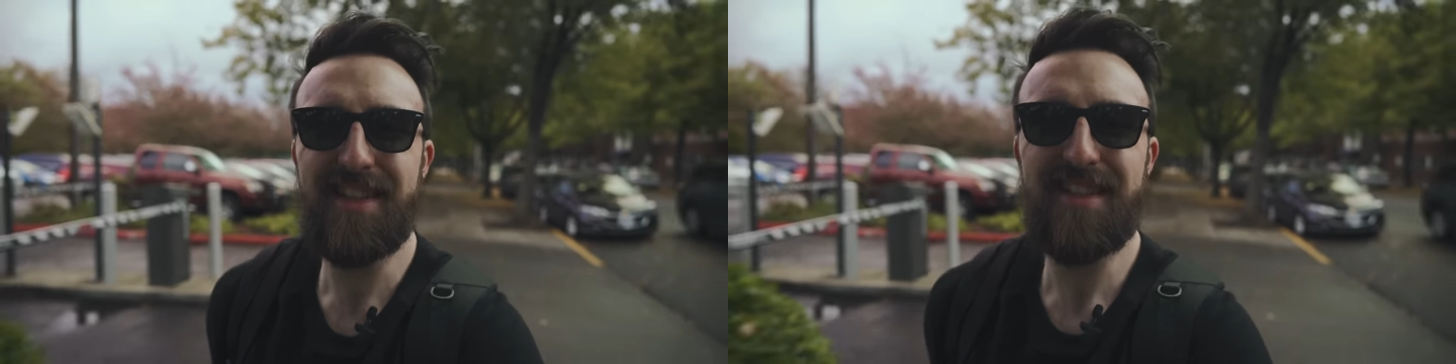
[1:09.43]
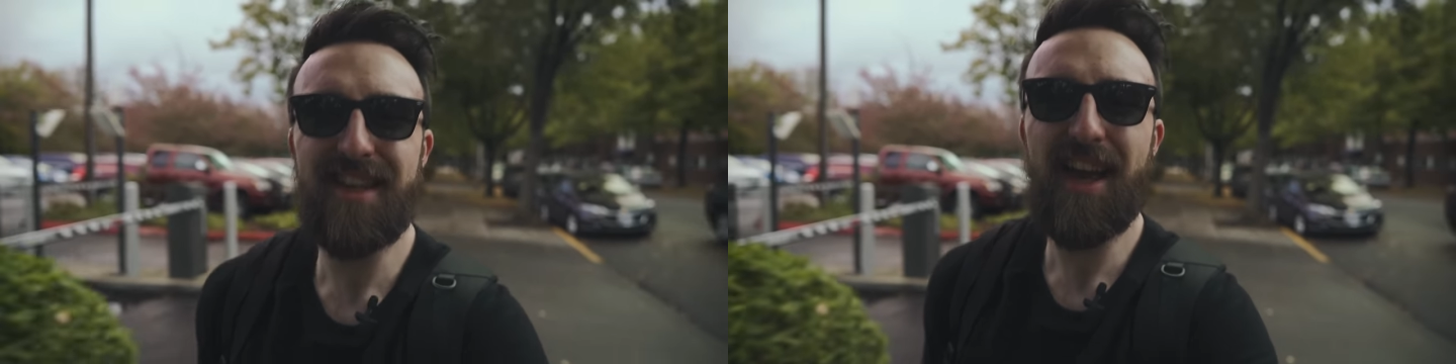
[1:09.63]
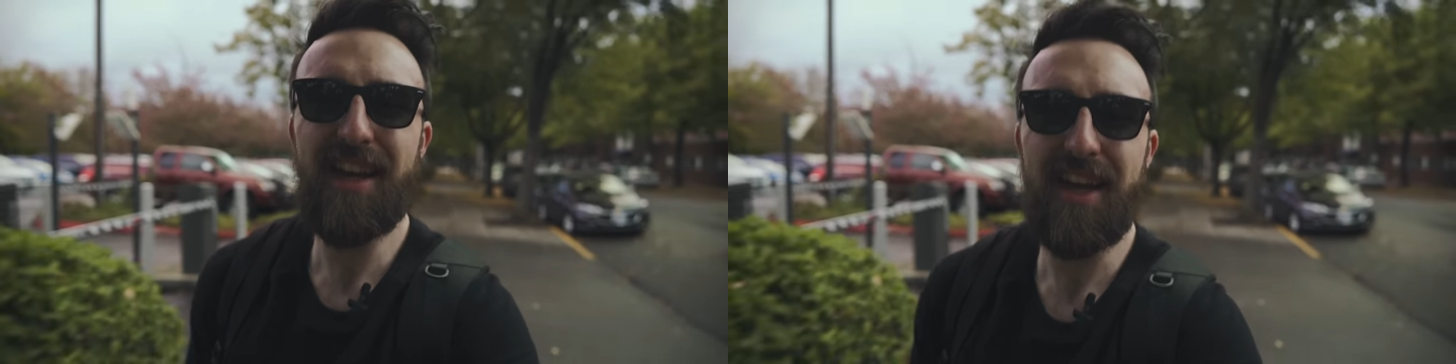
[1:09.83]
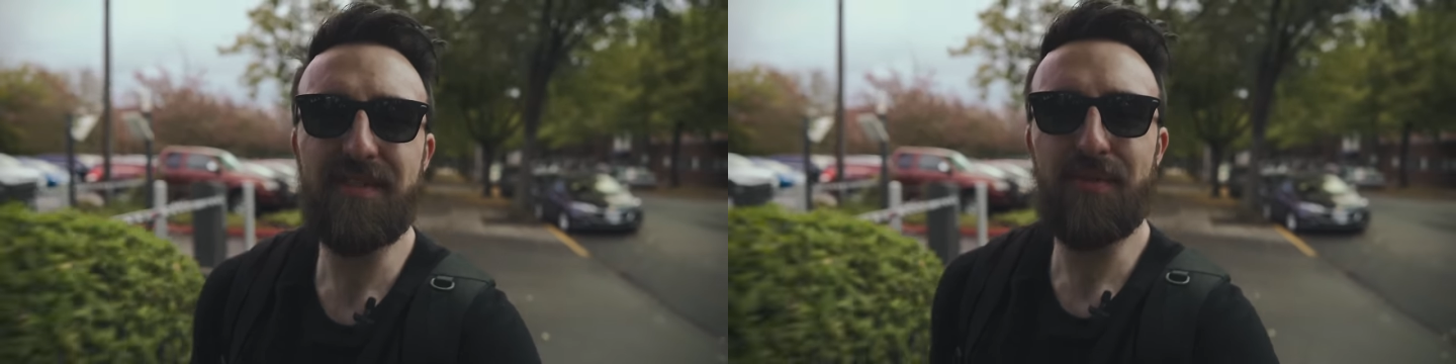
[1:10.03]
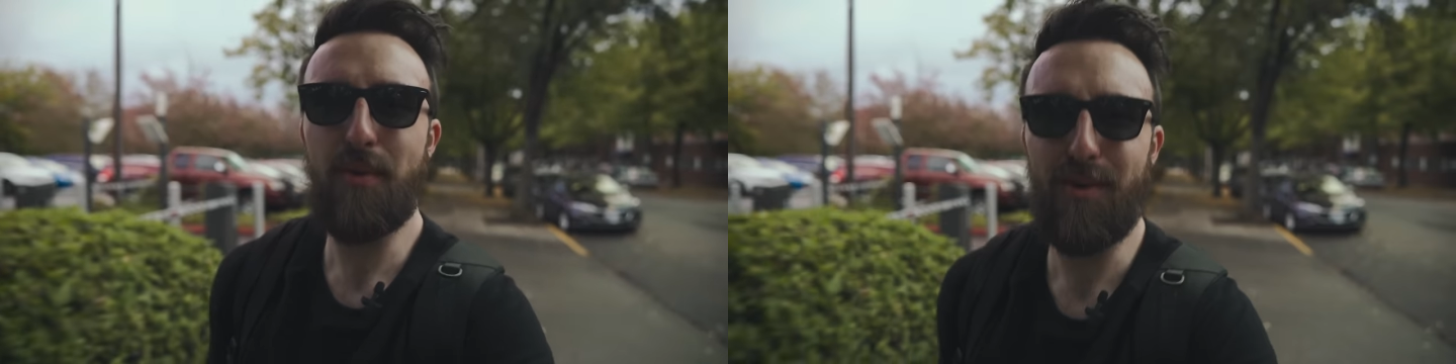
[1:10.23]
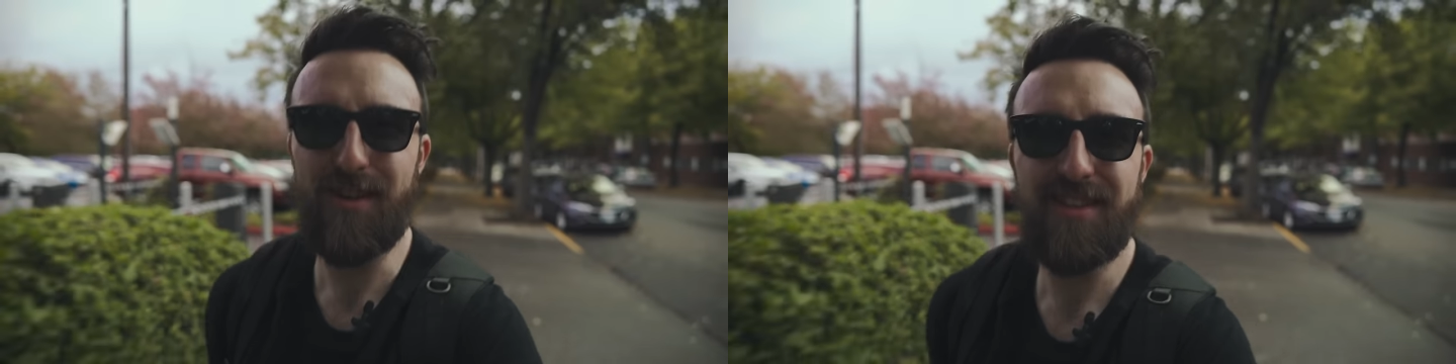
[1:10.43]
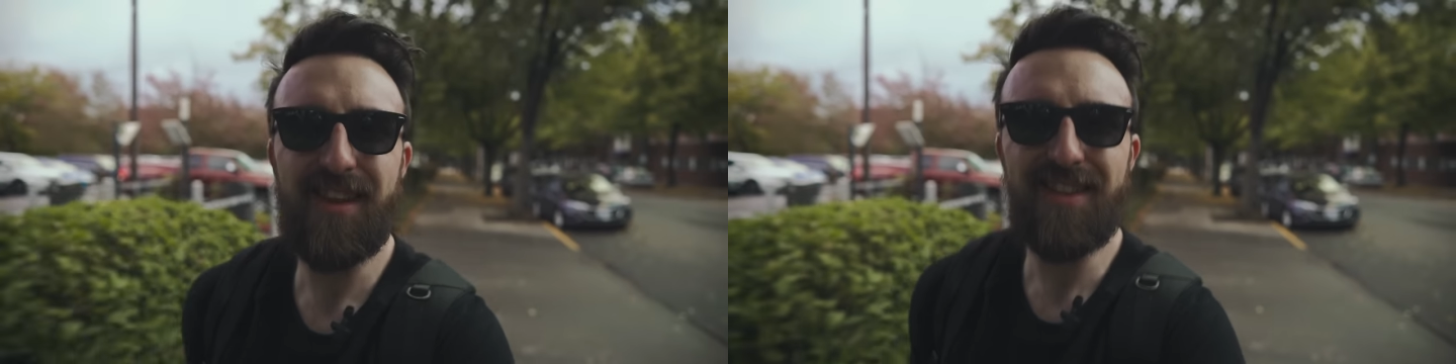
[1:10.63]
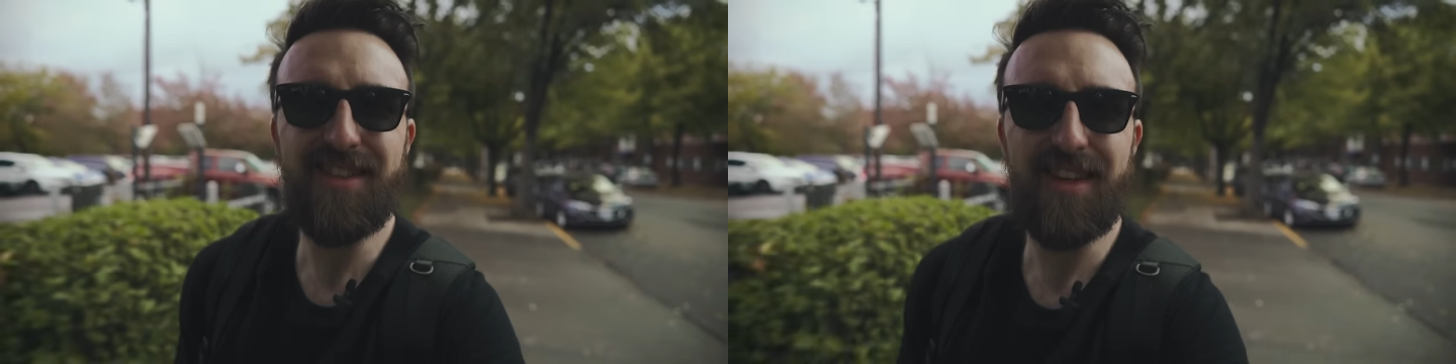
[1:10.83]
deciding for
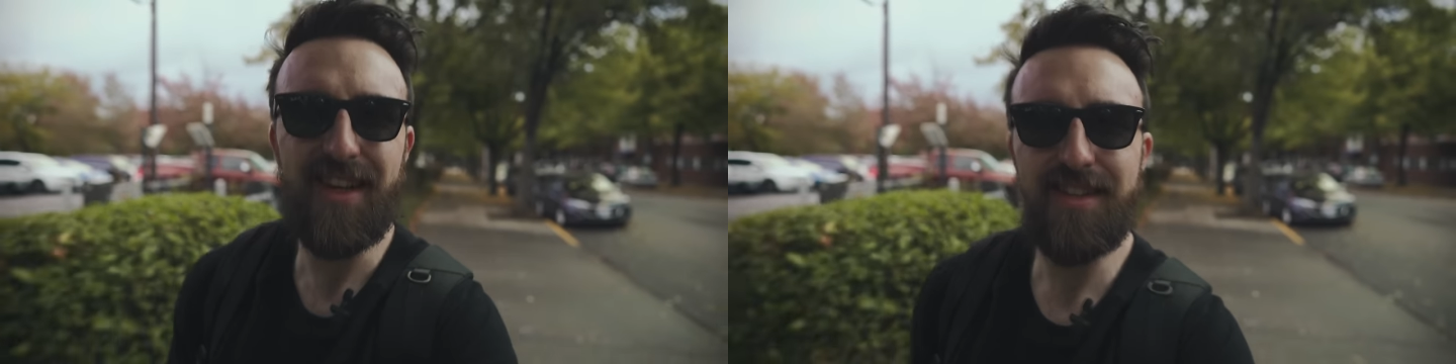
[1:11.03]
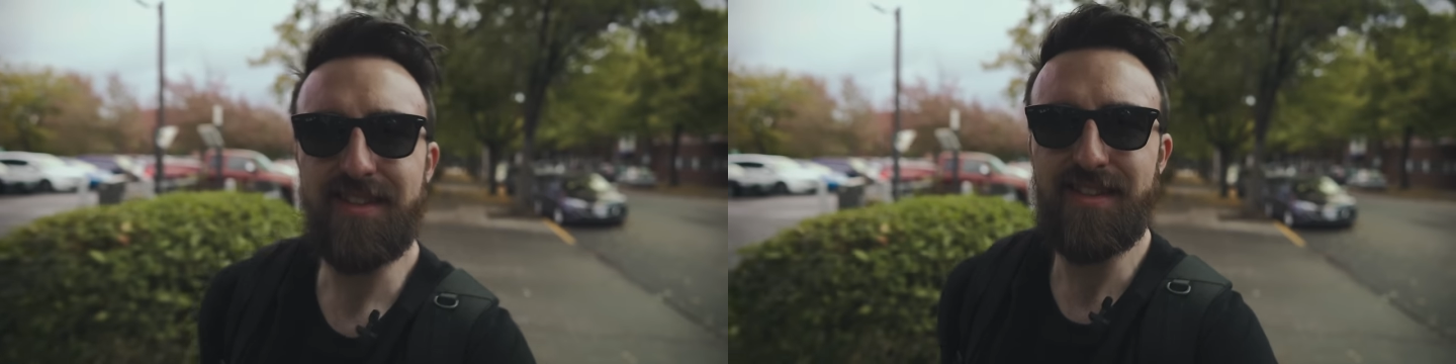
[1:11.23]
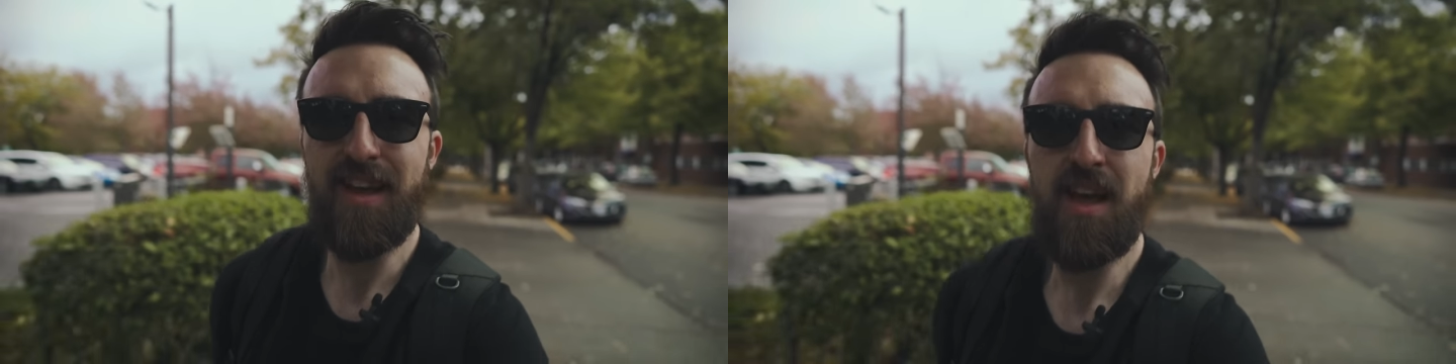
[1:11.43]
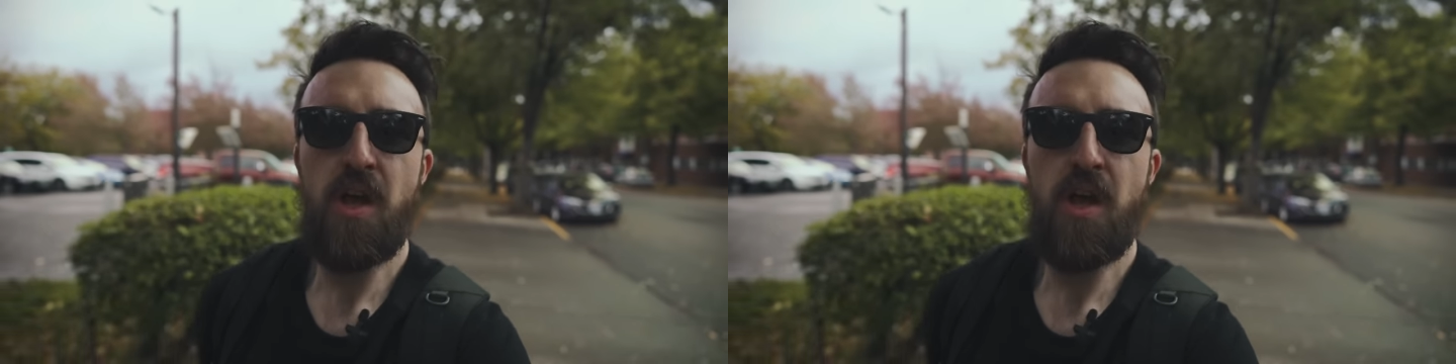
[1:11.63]
sustenance